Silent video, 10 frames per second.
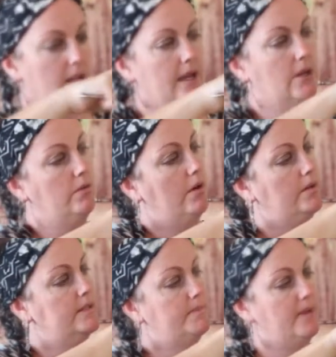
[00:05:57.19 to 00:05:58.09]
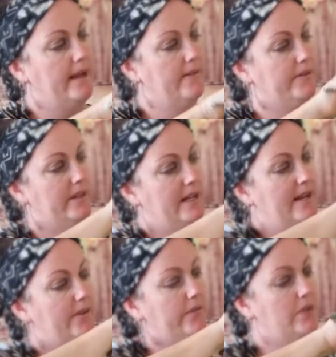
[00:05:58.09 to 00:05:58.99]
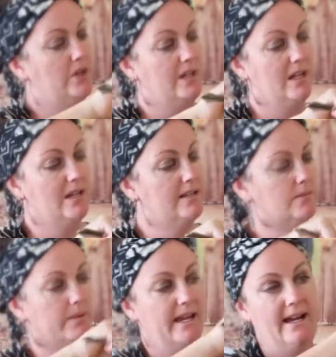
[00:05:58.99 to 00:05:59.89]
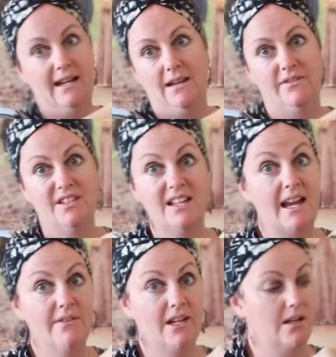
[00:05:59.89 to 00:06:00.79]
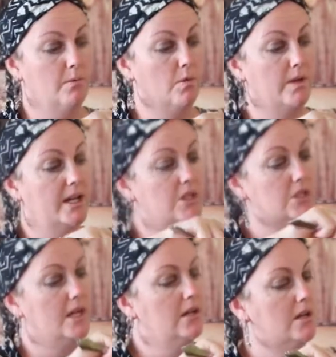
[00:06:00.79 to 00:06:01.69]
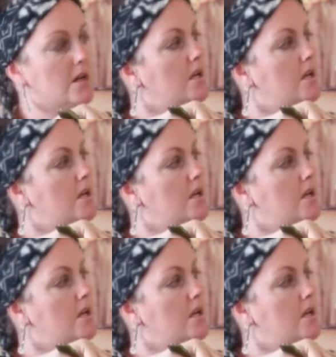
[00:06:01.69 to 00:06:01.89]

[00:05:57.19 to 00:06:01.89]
and grow this plant for the next few years without even saving any more next year.